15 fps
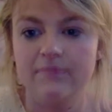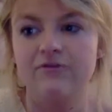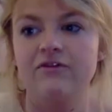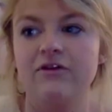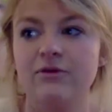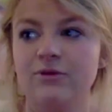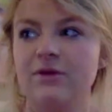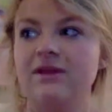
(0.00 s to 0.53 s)

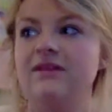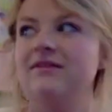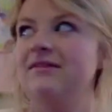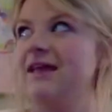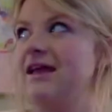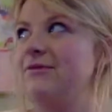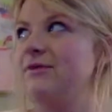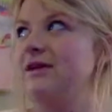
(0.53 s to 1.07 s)

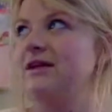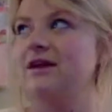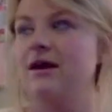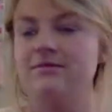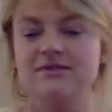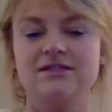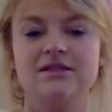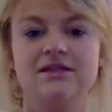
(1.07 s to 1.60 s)
when it
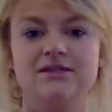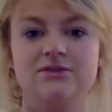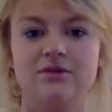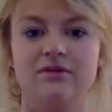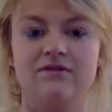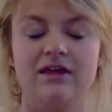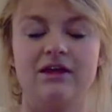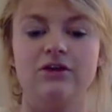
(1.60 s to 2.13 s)
comes to this sort
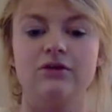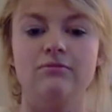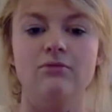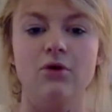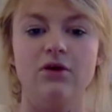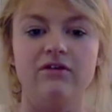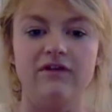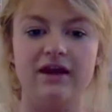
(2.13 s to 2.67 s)
of thing, you're
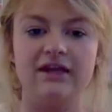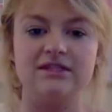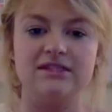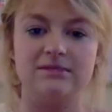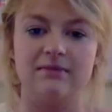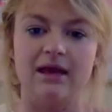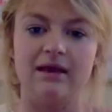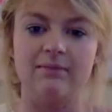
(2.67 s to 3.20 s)
motivated
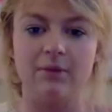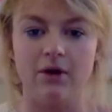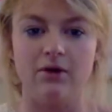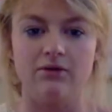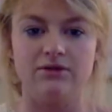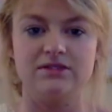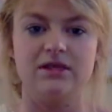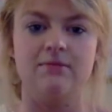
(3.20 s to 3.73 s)
to make
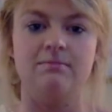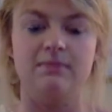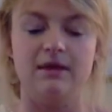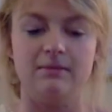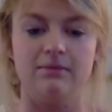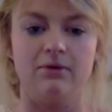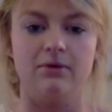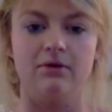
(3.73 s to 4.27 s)
posts that
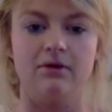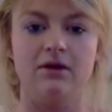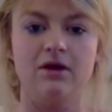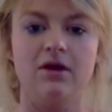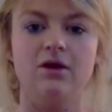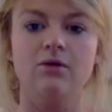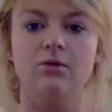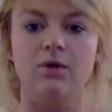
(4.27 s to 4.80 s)
people
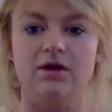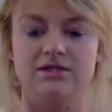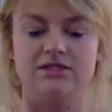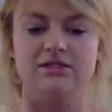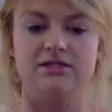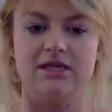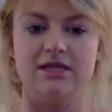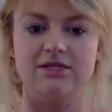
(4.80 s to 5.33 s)
want to
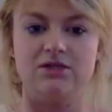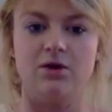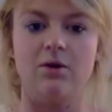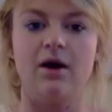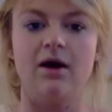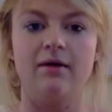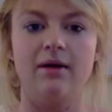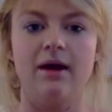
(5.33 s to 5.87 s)
see.
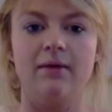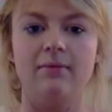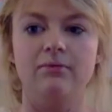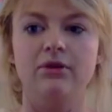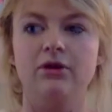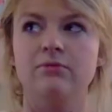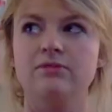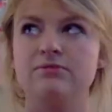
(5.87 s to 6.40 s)
So
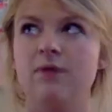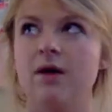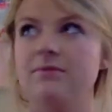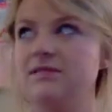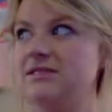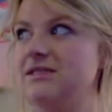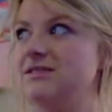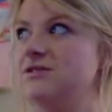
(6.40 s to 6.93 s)
your small
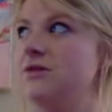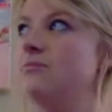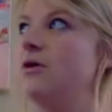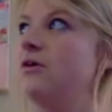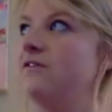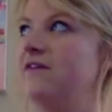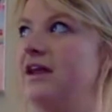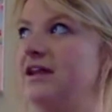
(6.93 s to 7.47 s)
businesses are
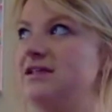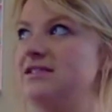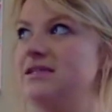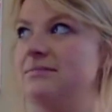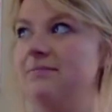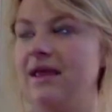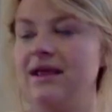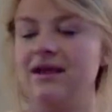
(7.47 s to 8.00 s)
motivated to
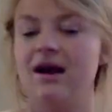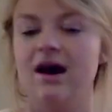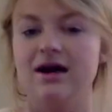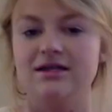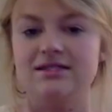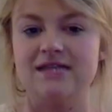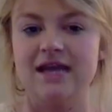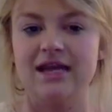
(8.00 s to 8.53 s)
make
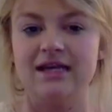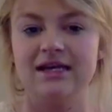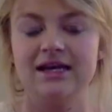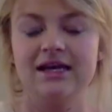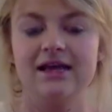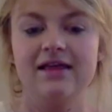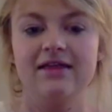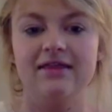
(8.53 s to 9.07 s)
content
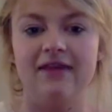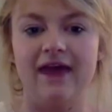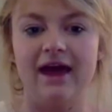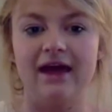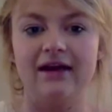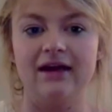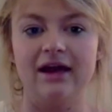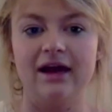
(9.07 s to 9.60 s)

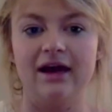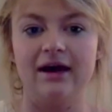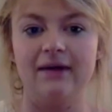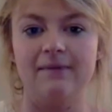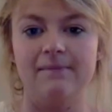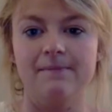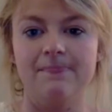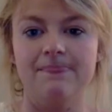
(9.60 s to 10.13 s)
that
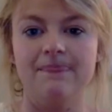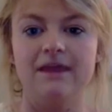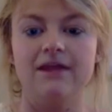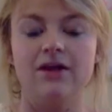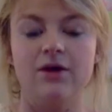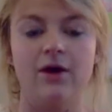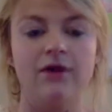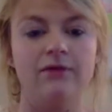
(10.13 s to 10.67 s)
they
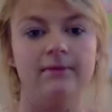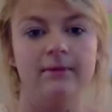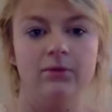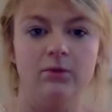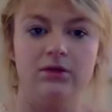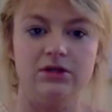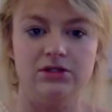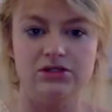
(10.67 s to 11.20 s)
know other people
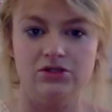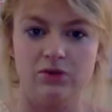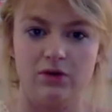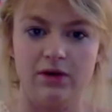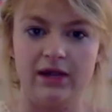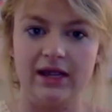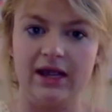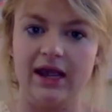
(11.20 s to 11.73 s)
will
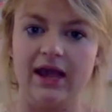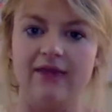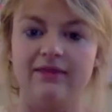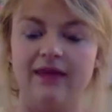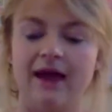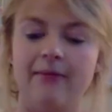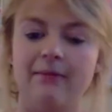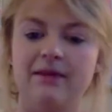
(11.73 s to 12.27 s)
enjoy, and
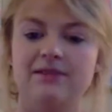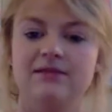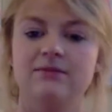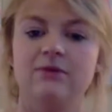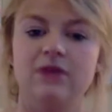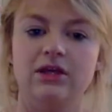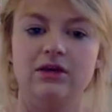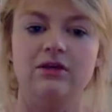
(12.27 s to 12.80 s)
that makes them
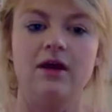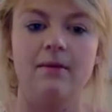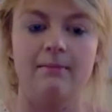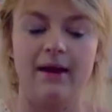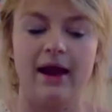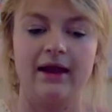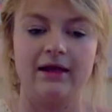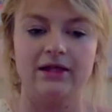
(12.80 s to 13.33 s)
want to come
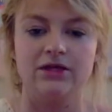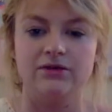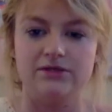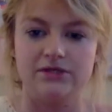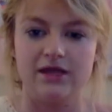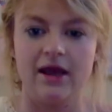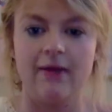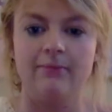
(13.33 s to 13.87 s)
back and
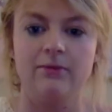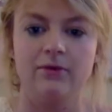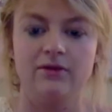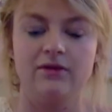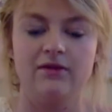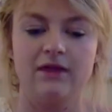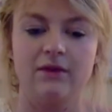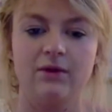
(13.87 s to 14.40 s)
use the app more
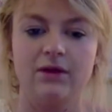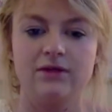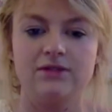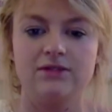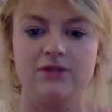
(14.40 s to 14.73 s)
than they would.